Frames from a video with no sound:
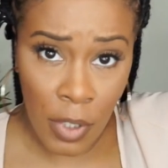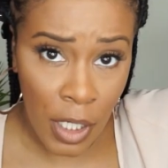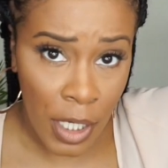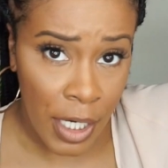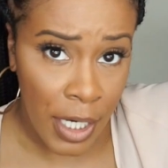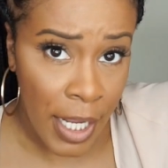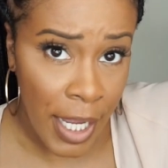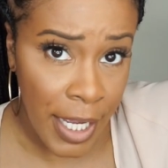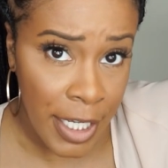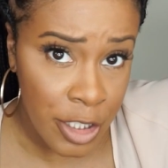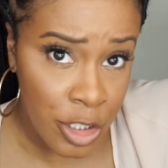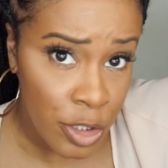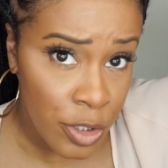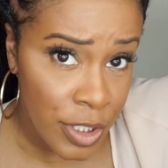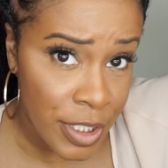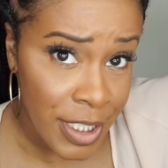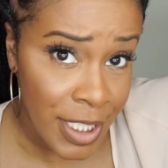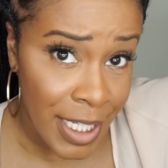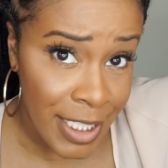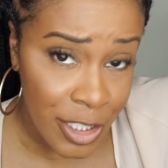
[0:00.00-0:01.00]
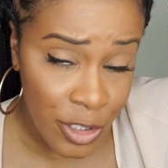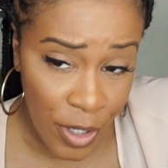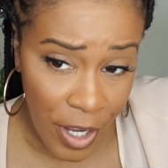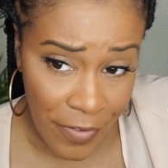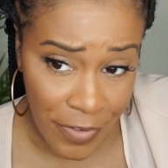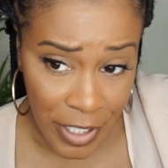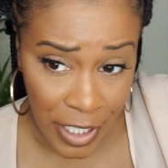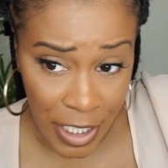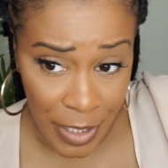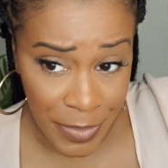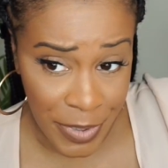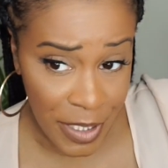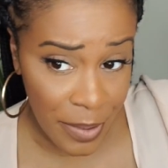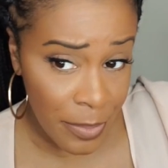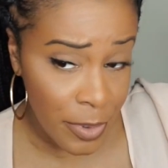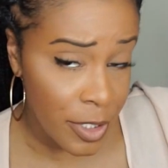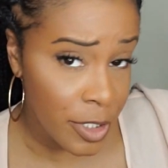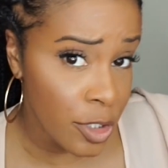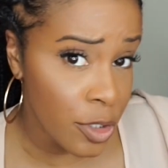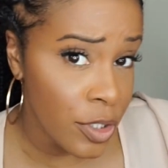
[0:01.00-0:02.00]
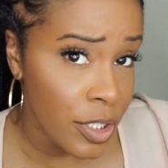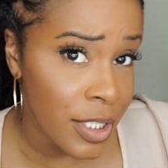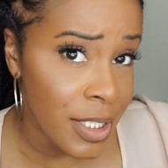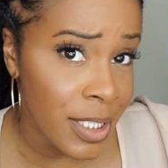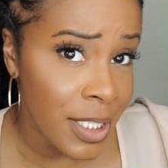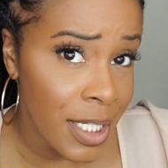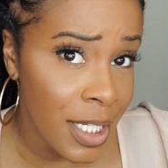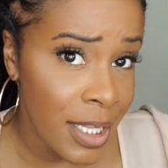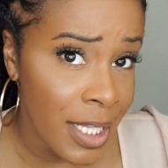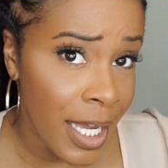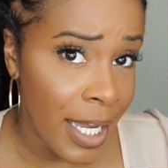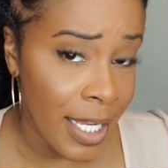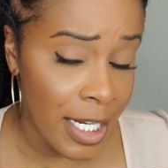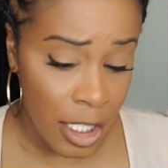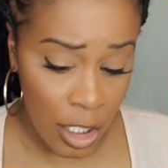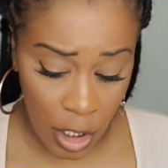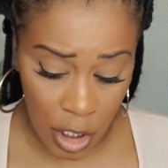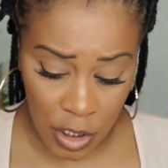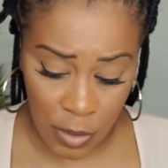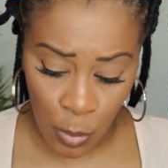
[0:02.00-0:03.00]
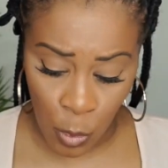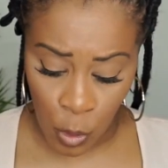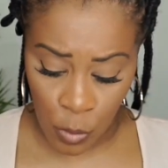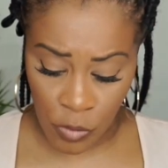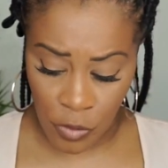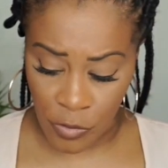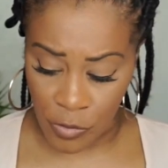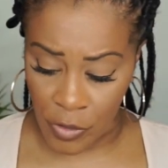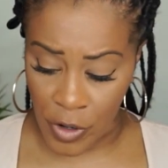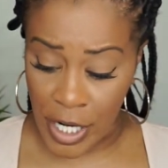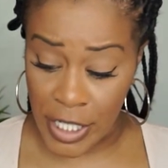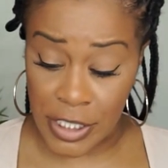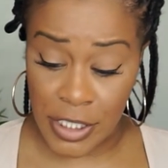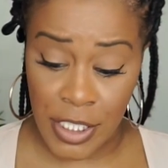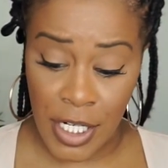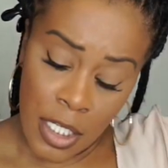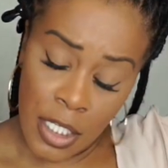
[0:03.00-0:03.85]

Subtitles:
And as you can see, I still have the clips in, but you can see that it looks more refreshed.